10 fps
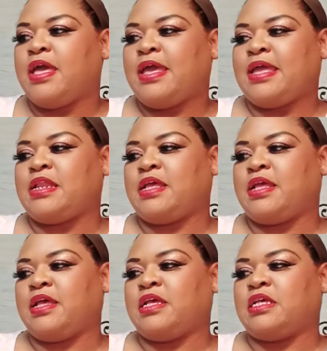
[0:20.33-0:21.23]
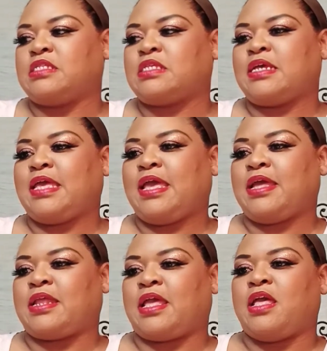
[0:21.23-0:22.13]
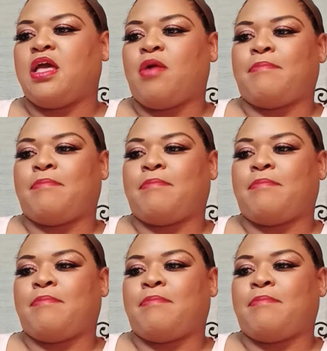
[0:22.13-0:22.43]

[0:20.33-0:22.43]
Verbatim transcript: It is Kitty